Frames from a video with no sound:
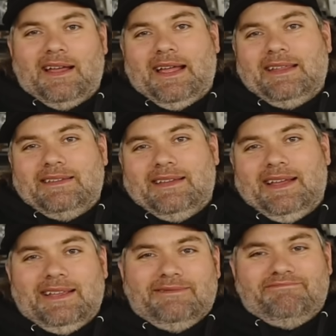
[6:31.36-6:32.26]

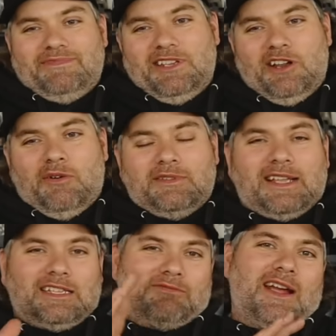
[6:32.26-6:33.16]
it's
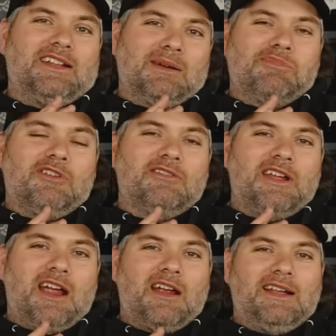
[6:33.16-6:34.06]
got the red number on
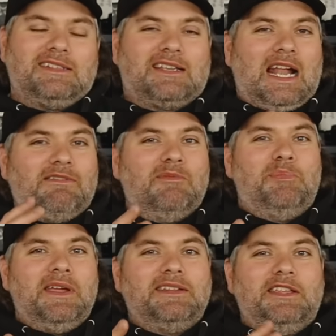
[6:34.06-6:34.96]
there, and that's kind of a
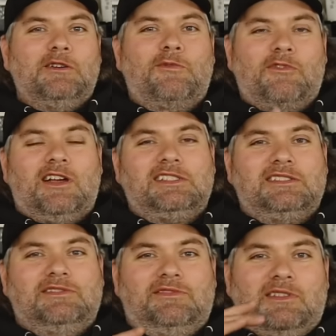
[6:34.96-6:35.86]
big deal for us,
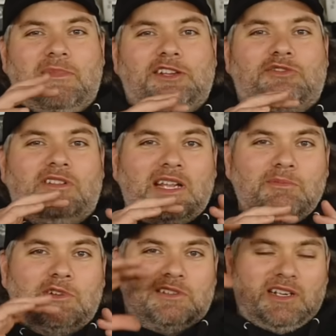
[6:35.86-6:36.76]
is to make sure the
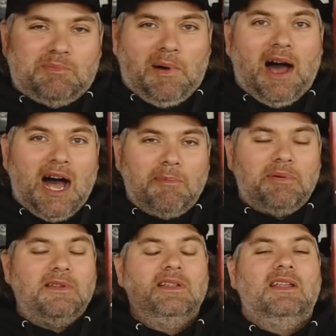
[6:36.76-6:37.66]
number is going to
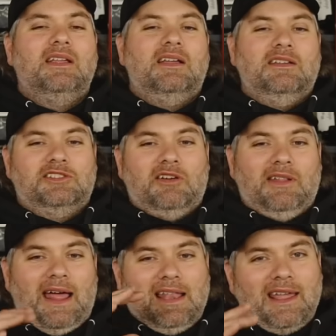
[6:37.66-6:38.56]
pop. So
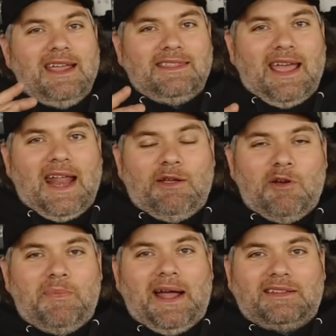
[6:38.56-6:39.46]
I like that. He
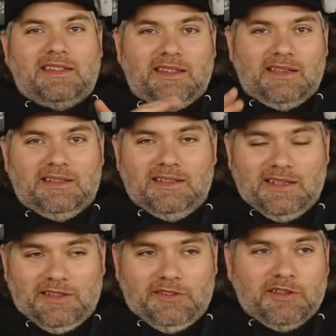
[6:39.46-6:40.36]
went back to the
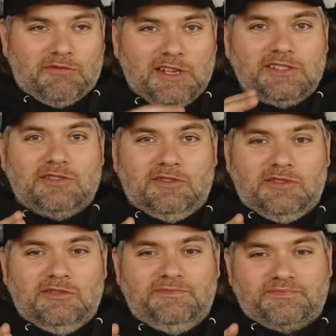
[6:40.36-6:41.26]

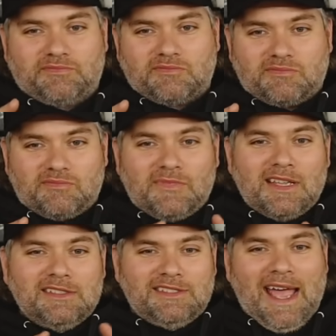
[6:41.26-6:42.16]
original
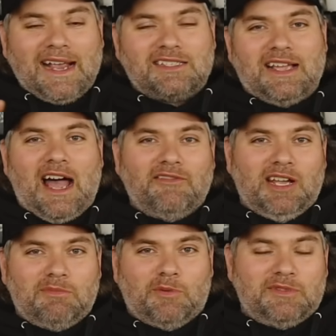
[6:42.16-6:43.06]
Zach style
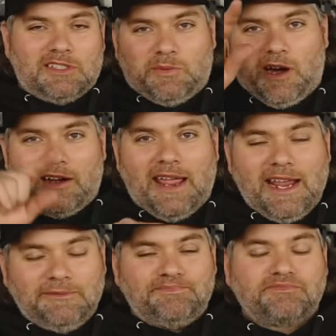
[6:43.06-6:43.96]
number with the square at 8.